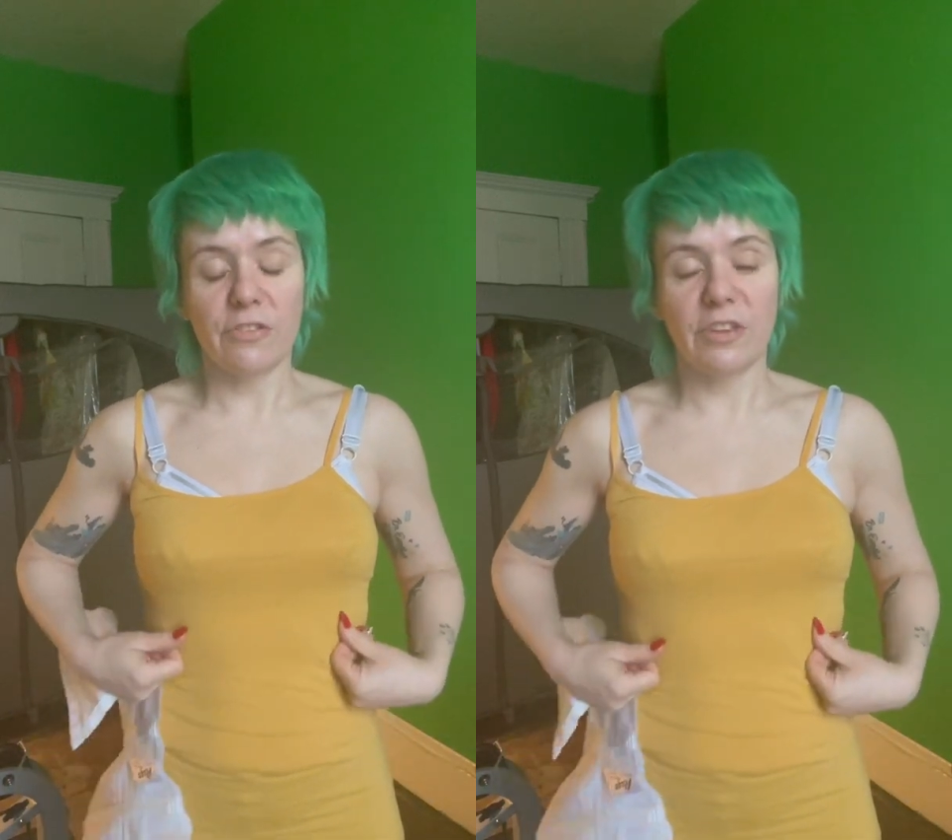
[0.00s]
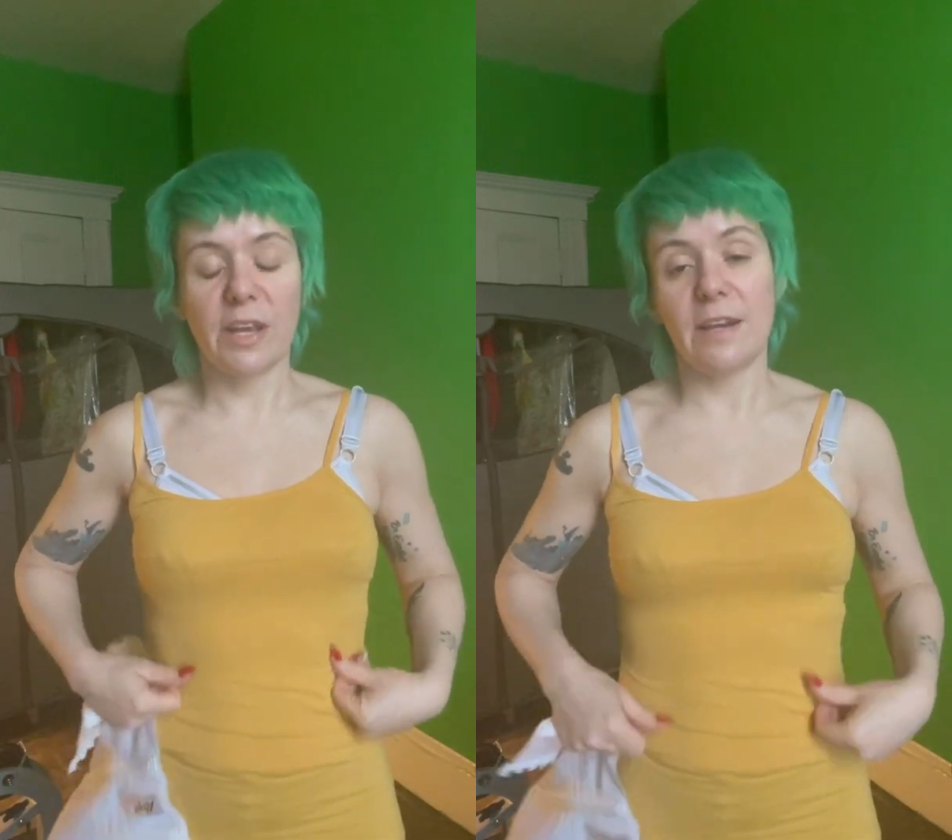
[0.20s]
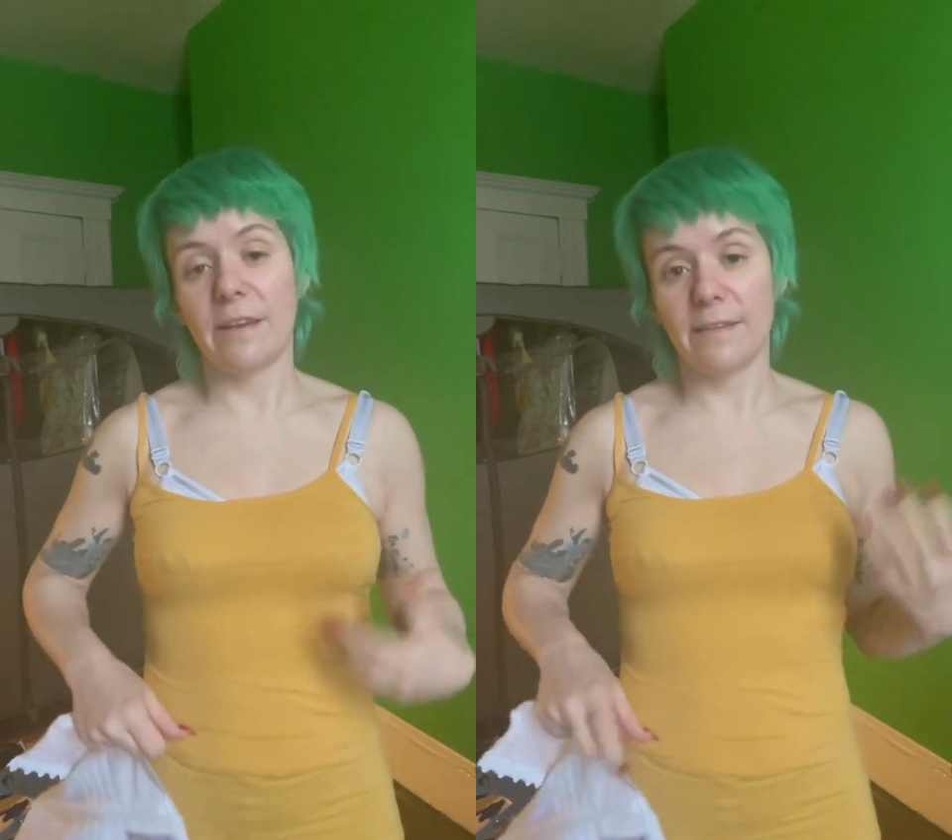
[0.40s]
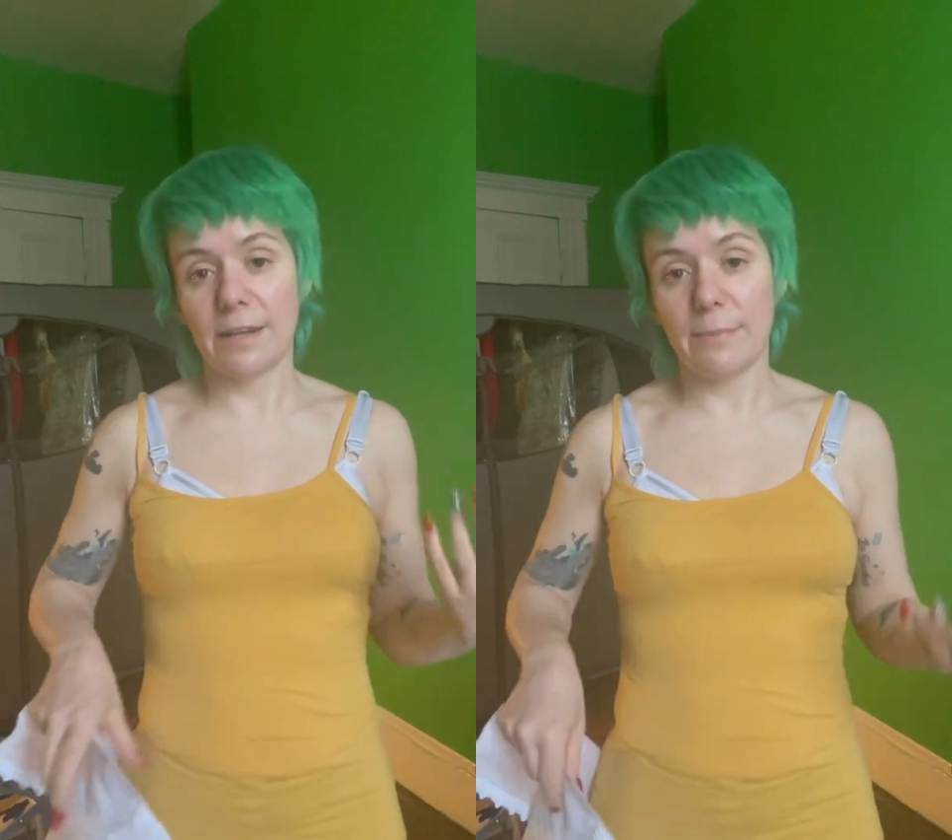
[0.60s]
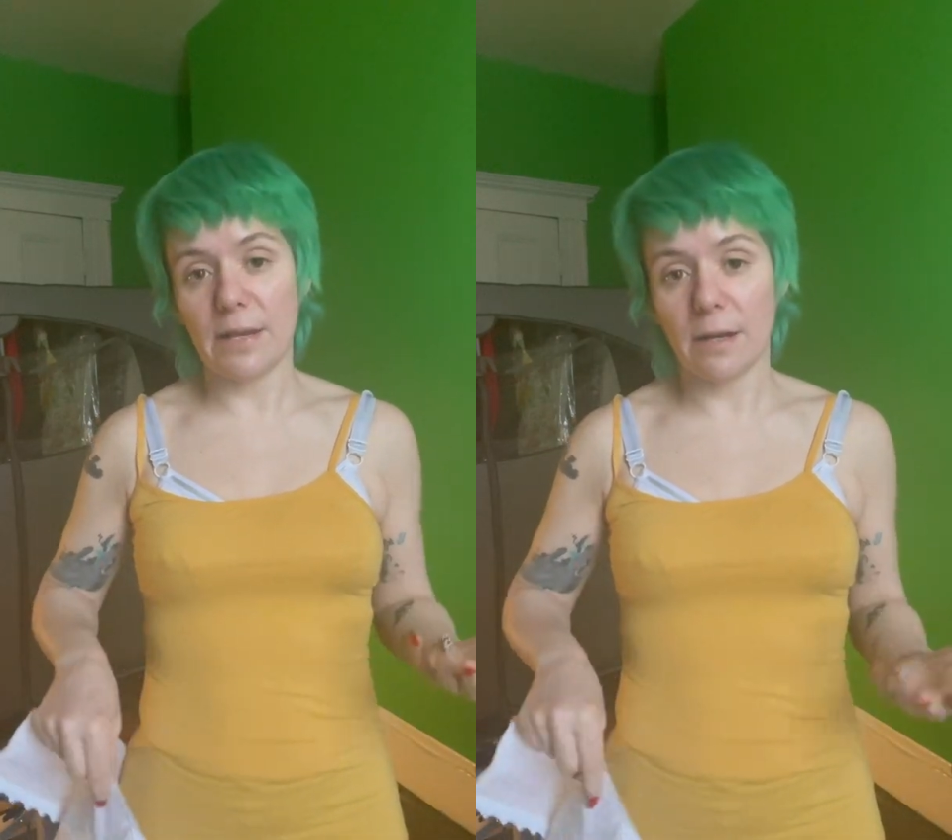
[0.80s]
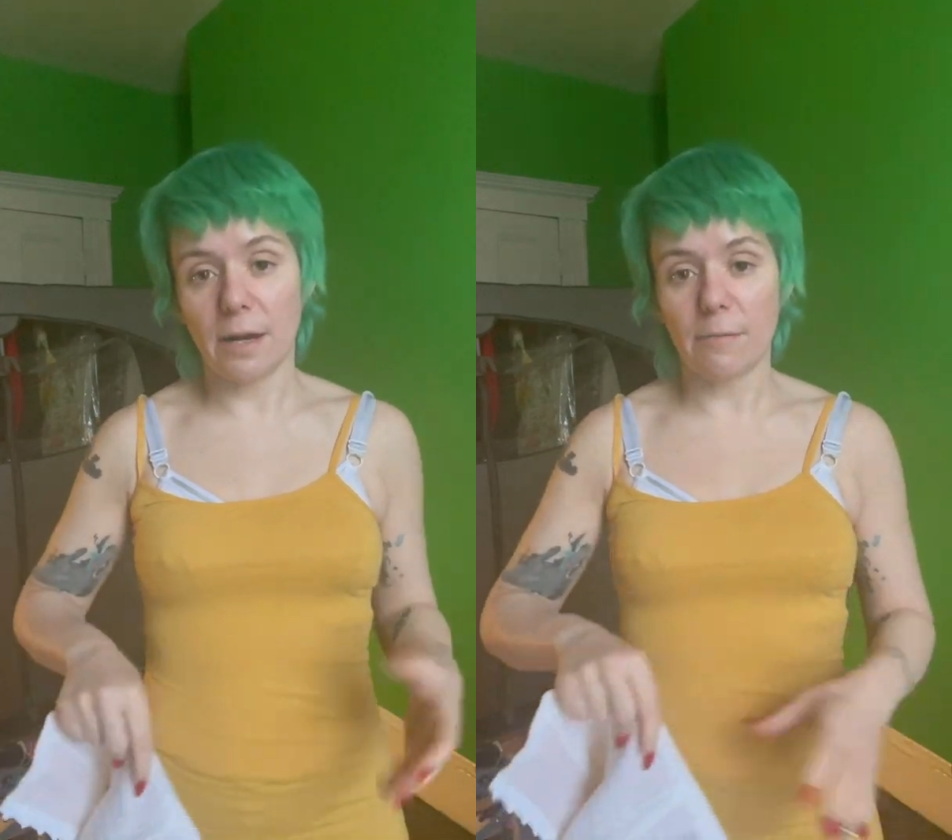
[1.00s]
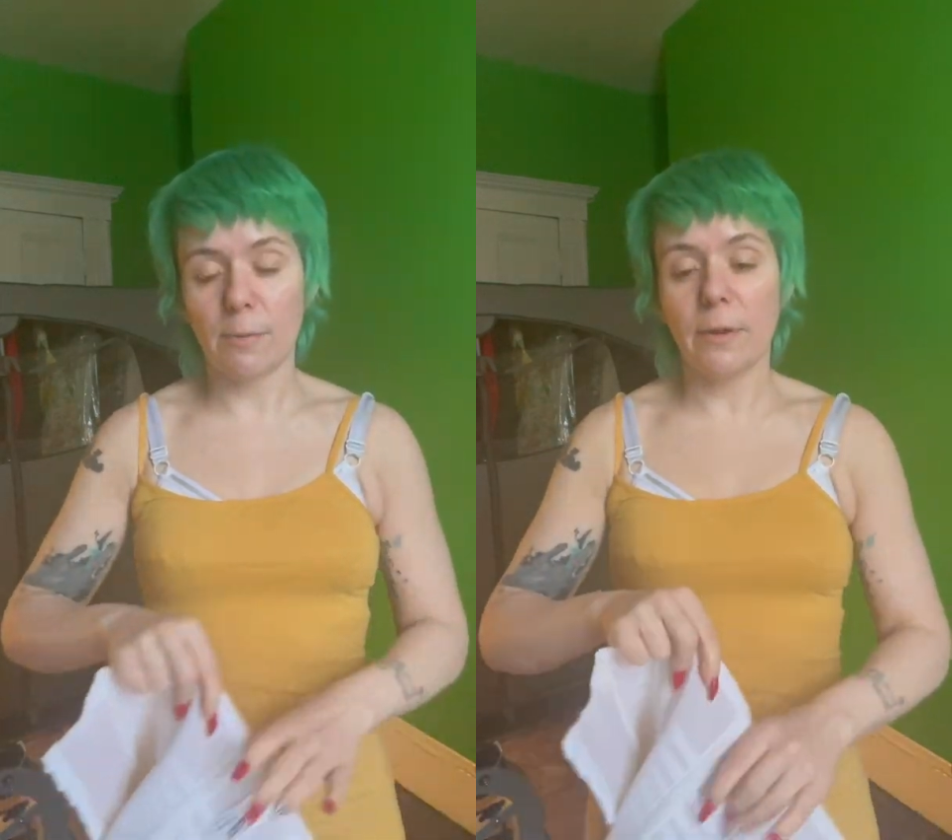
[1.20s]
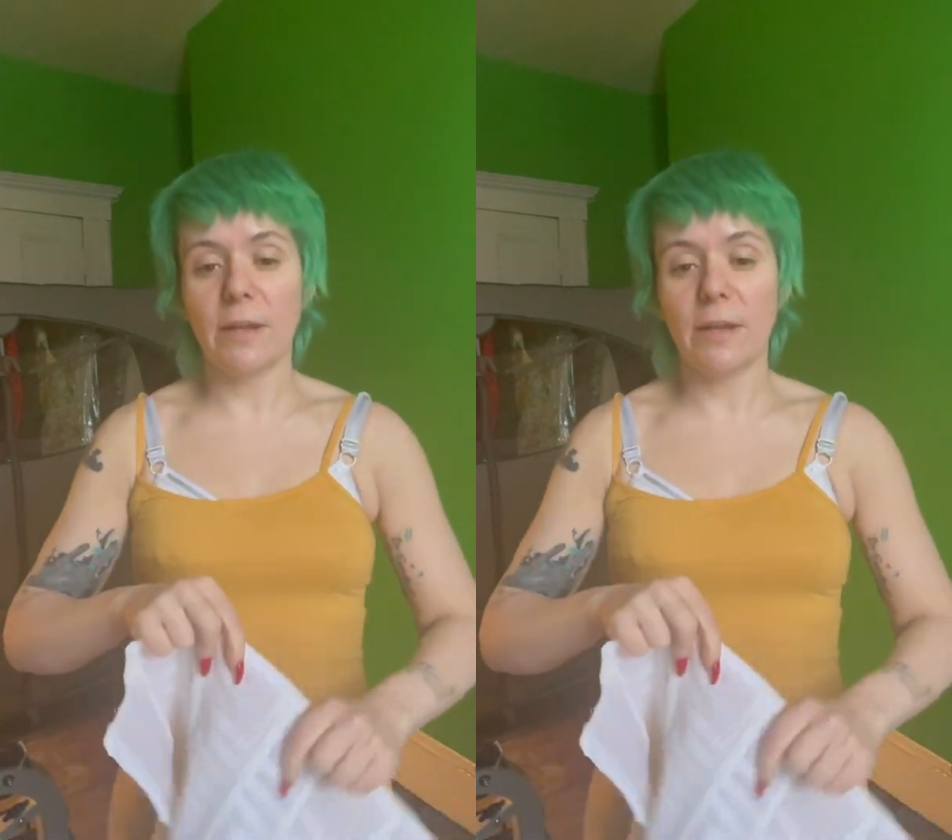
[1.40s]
skin and it's going to be uncomfortable,